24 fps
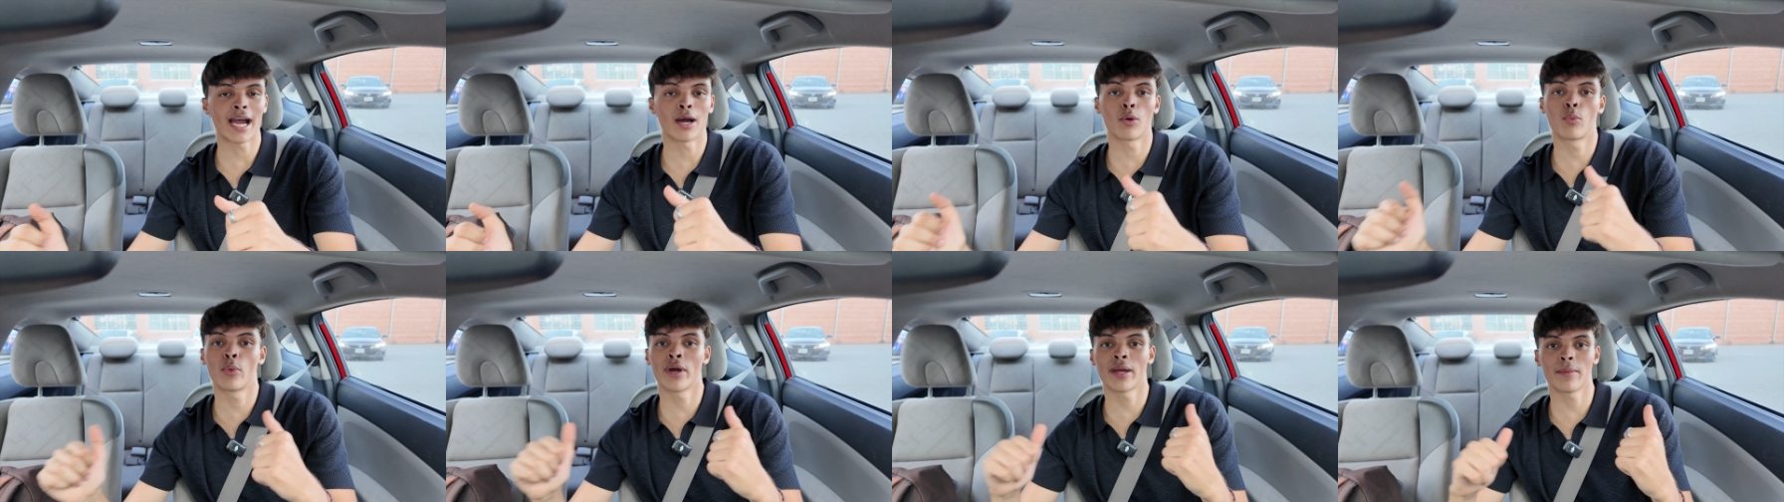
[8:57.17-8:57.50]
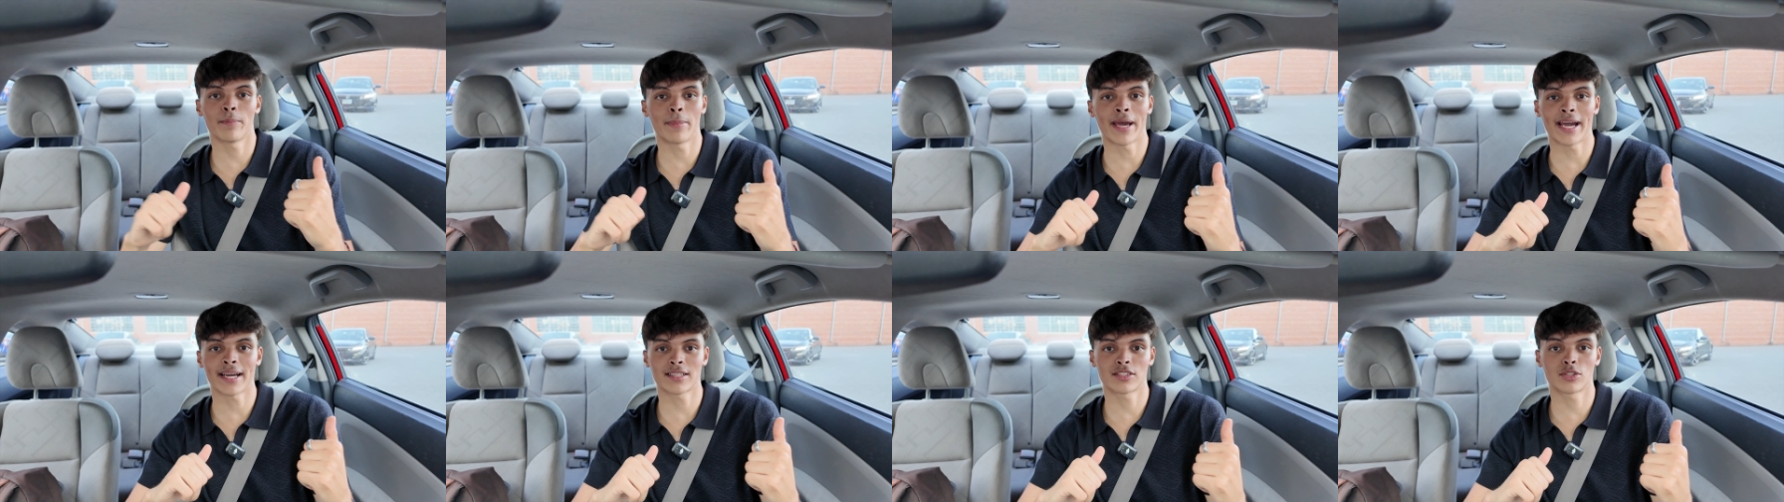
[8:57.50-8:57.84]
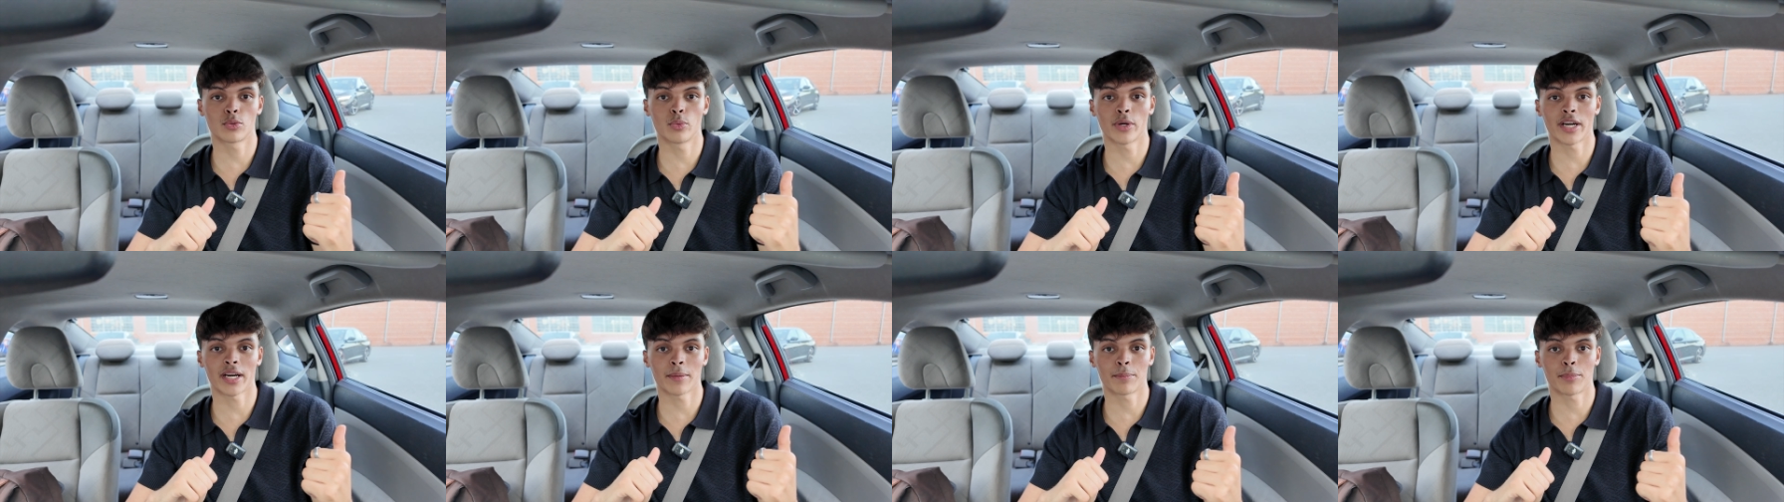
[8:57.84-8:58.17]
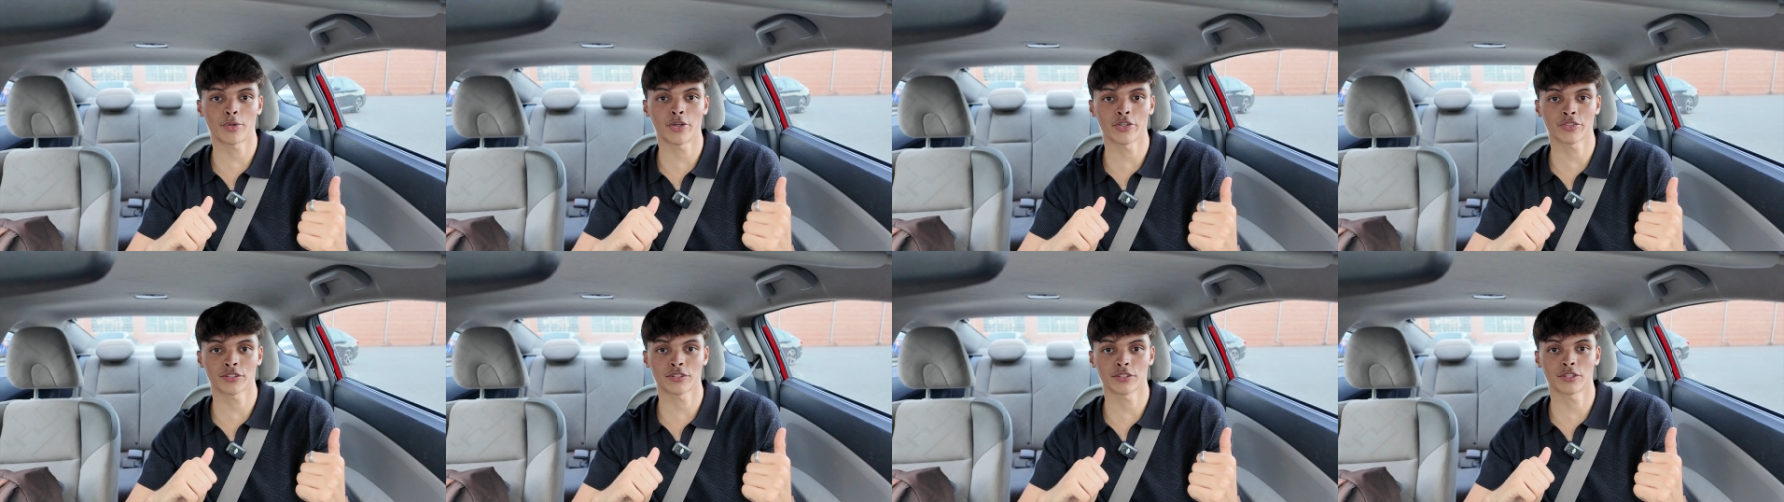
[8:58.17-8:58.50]
I went back to where I
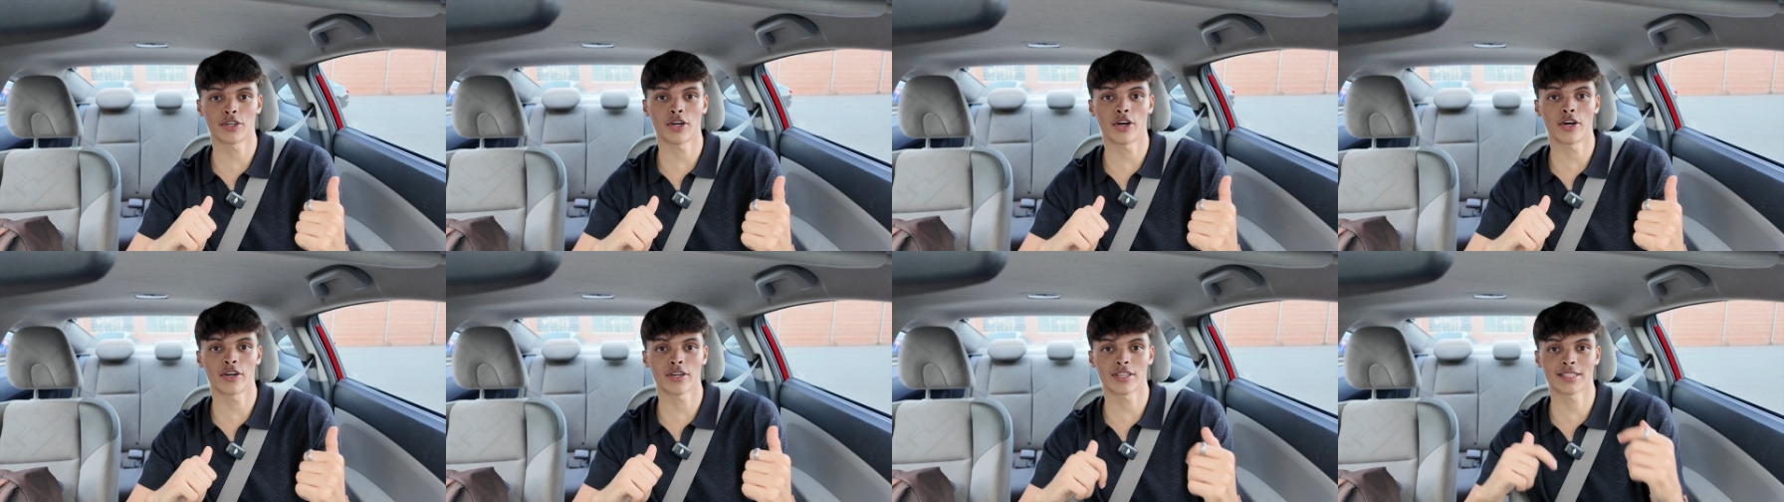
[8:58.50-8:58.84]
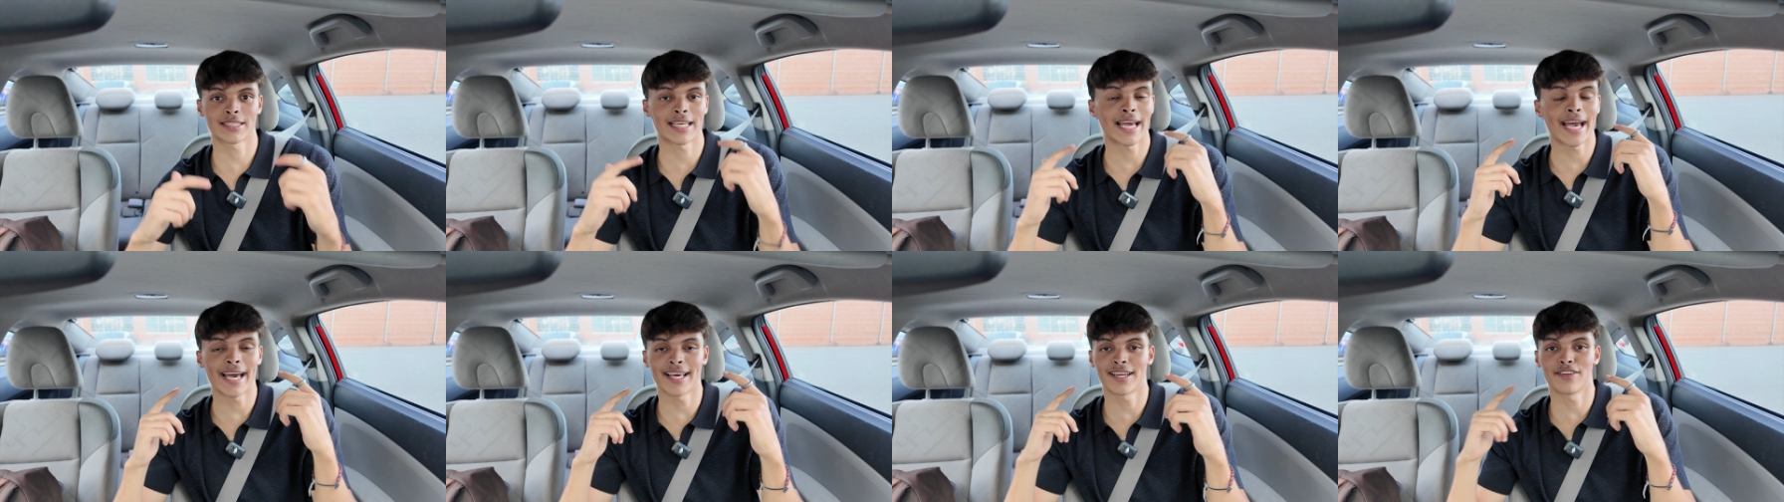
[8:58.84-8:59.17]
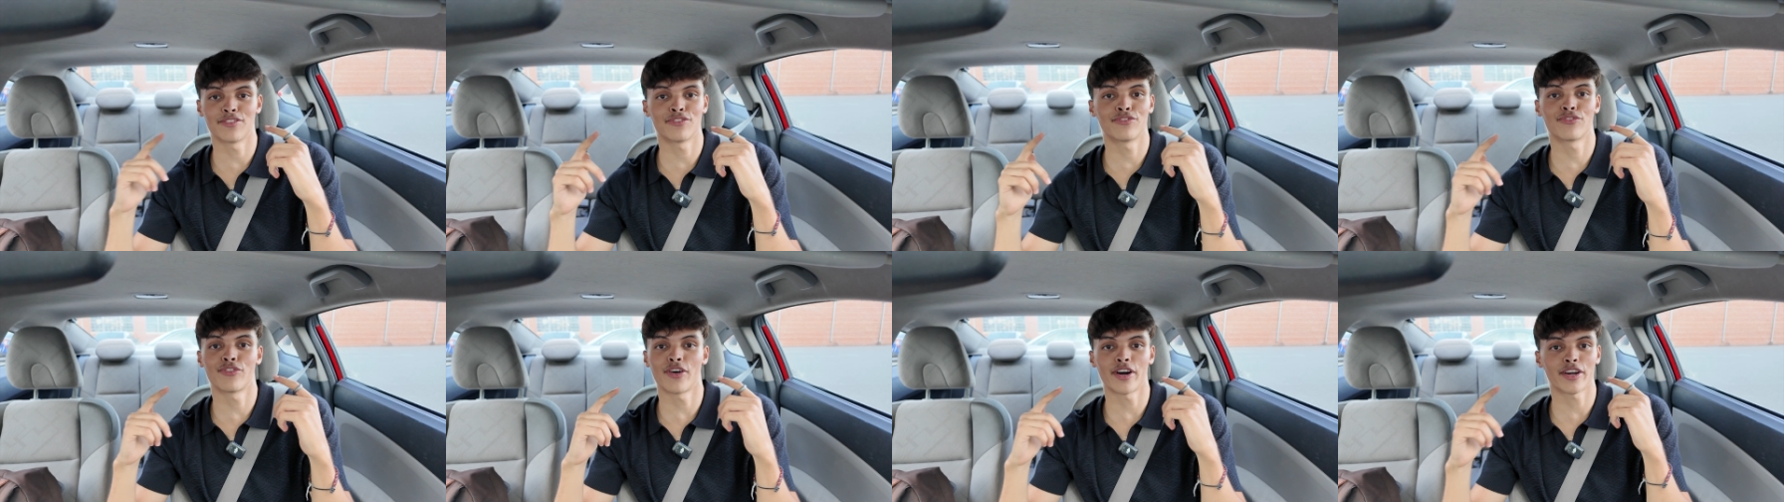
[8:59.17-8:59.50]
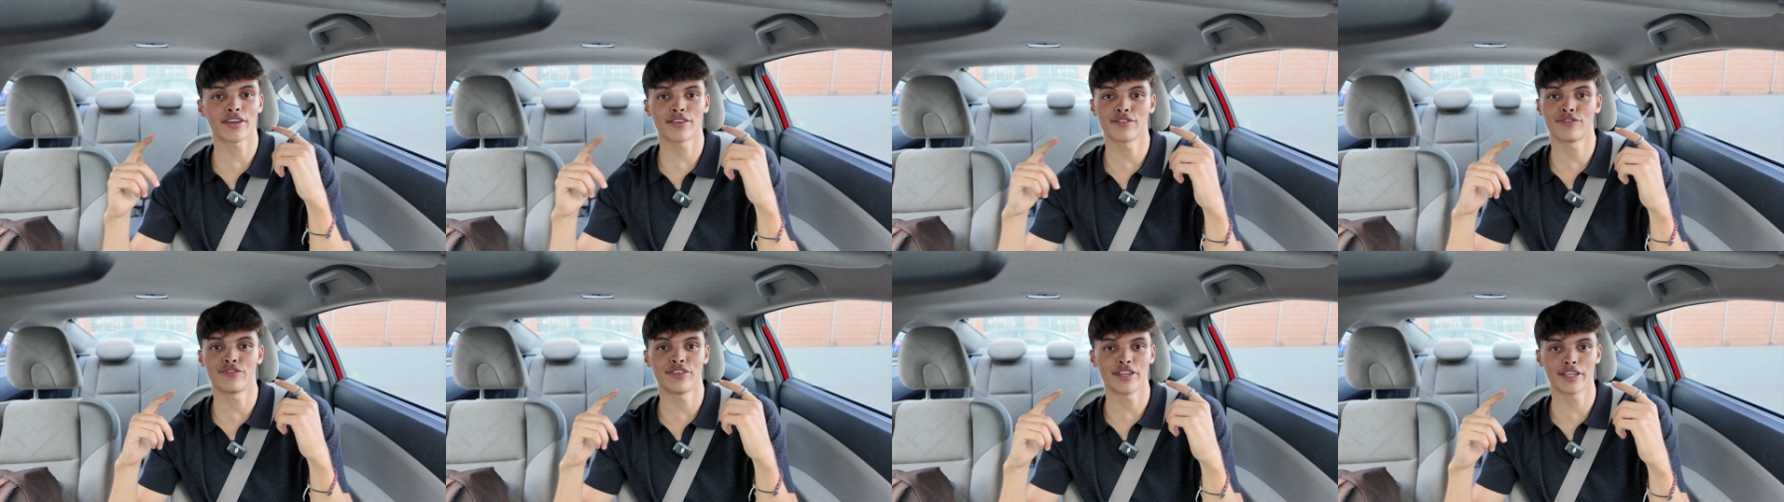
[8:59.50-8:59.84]
parked the car because I had a
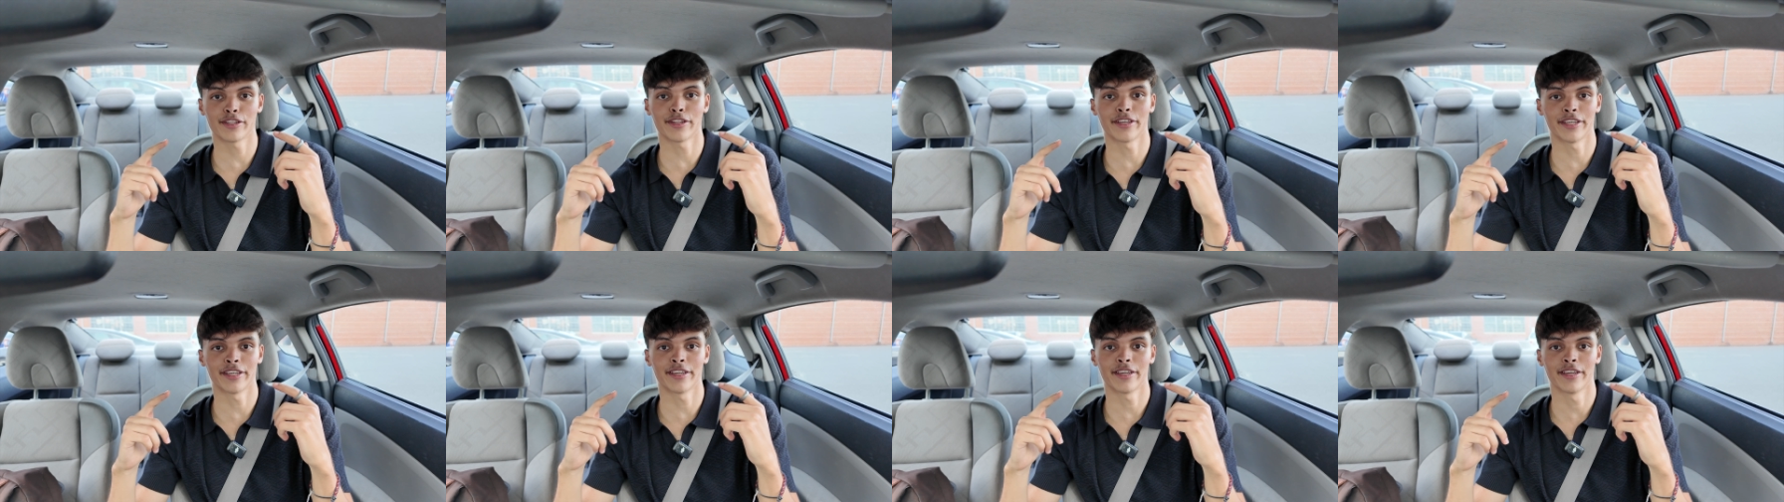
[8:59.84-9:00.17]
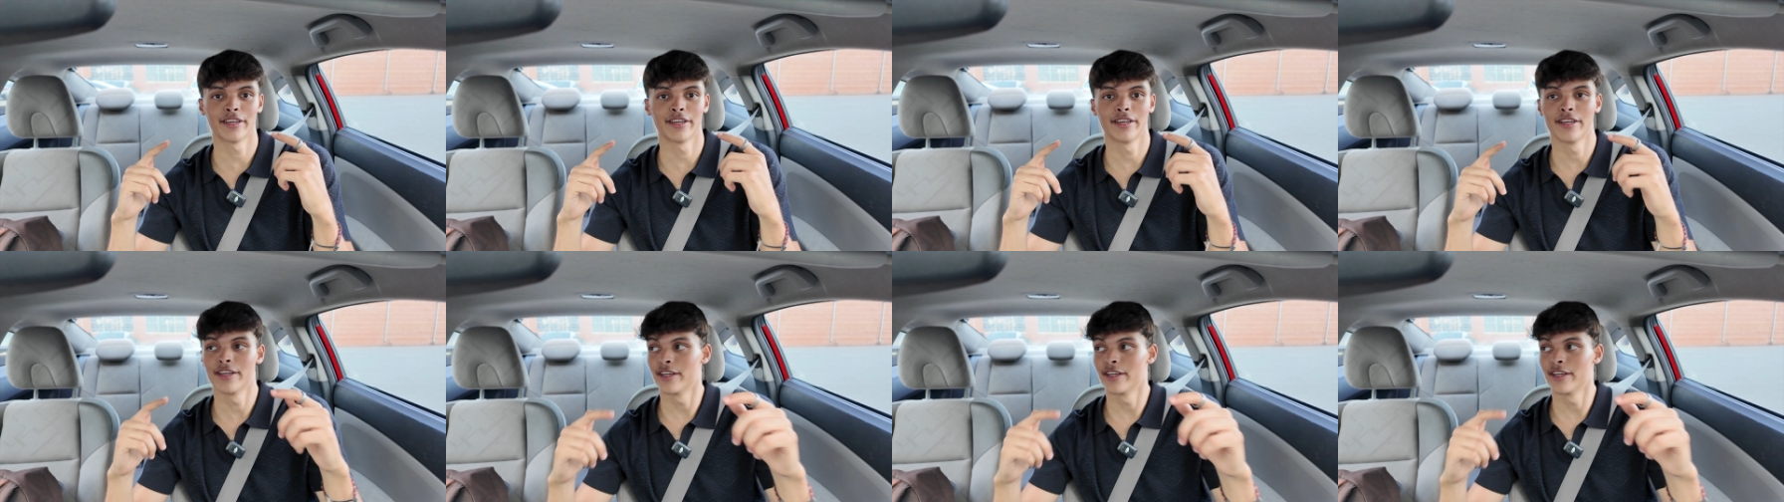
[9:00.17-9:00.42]
fucking feeling.